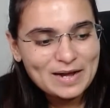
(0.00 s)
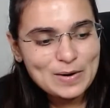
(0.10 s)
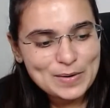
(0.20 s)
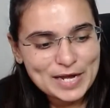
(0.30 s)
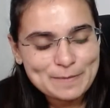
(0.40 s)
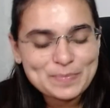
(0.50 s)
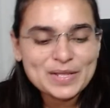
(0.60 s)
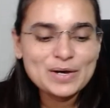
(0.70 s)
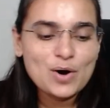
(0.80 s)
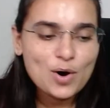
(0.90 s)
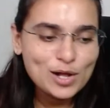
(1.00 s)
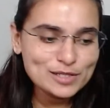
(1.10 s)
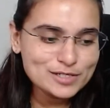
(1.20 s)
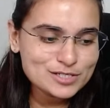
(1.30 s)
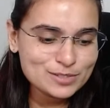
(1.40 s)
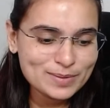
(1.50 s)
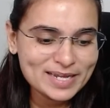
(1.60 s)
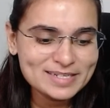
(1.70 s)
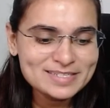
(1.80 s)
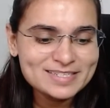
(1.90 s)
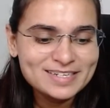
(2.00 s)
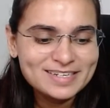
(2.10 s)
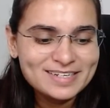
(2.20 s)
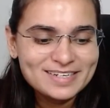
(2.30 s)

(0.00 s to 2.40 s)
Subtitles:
Okay, all the students